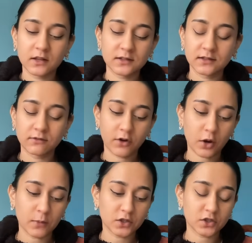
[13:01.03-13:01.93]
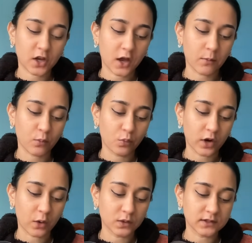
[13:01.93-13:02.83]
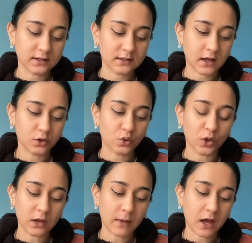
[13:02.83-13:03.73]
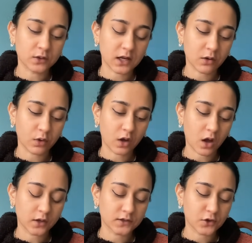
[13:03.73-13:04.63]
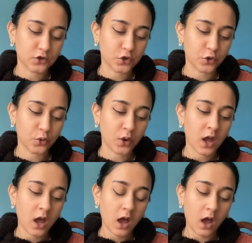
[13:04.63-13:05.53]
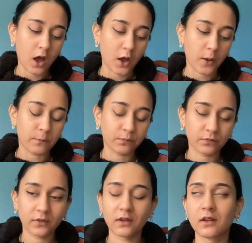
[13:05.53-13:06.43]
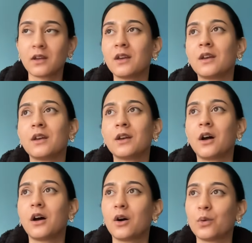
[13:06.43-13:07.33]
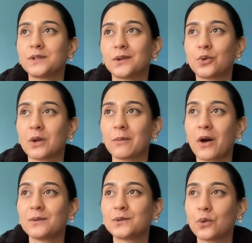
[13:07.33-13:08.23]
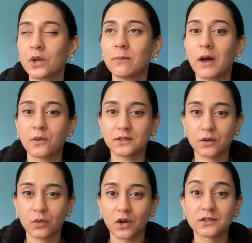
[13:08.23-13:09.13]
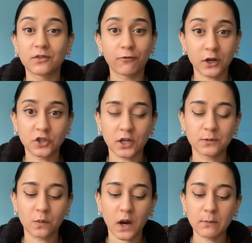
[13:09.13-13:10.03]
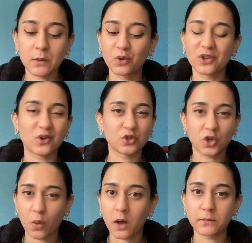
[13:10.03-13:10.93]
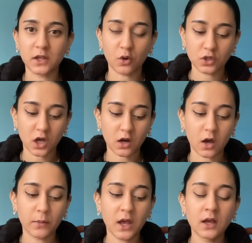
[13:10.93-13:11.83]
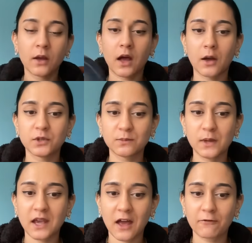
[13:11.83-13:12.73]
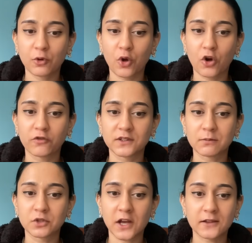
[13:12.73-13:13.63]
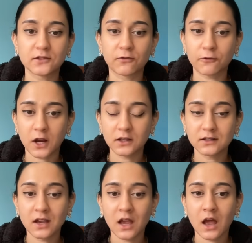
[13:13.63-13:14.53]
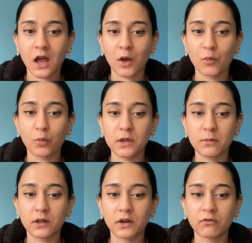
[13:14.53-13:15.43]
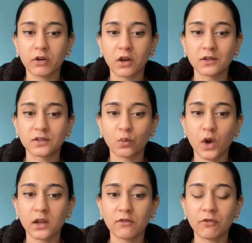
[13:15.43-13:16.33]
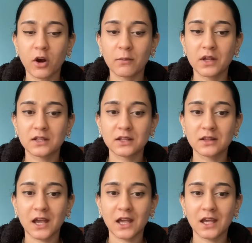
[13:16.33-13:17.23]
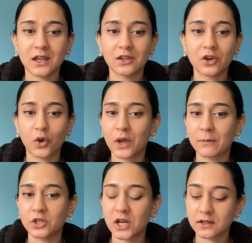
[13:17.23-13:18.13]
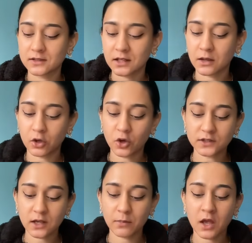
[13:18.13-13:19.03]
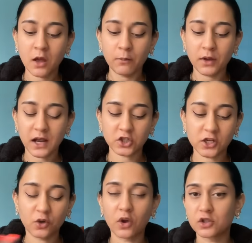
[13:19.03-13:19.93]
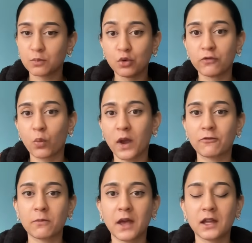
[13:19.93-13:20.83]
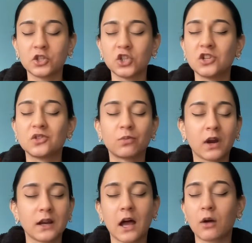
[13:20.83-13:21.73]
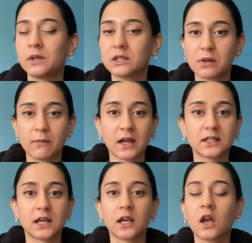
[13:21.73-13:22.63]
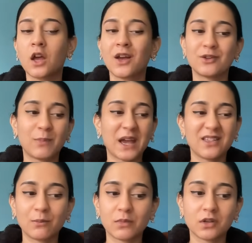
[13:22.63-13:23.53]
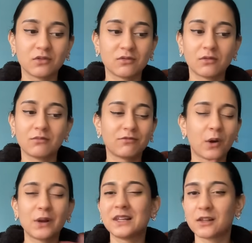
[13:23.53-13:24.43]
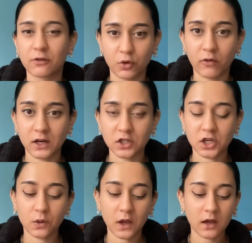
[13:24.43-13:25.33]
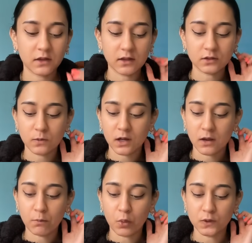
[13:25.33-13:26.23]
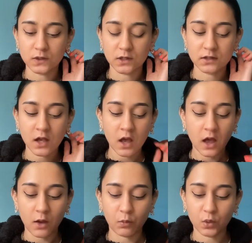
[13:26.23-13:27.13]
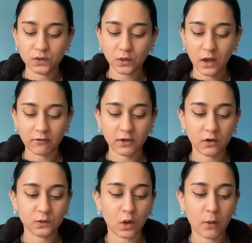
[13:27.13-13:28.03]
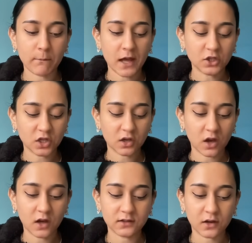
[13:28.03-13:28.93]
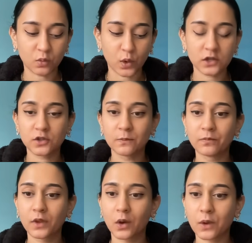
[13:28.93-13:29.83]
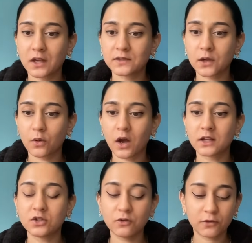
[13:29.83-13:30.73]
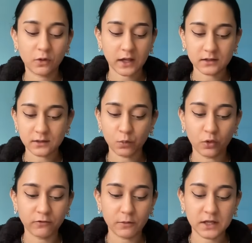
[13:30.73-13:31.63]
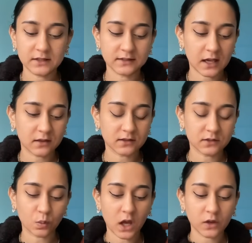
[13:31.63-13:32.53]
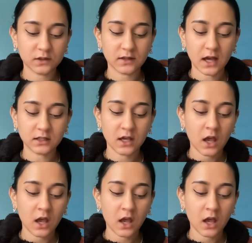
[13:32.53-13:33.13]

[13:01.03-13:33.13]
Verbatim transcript: this is very much um, what I was uh, talking about in regards to um, Oh, what was I talking about? I was talking about this in regards to friendships, right? People that don't show up, they don't turn up. Um, just be careful of some jealous friends um, or people in regards to the work environment. They, you know, can be jealous, they can gossip, but actually you're going to move away from that energy. Just right now, be diplomatic, pay them very little of your energy, okay? I think that's really important. And we also have here as well magic, curse, and witch, okay? So I do feel like it's important for me to say this as well is that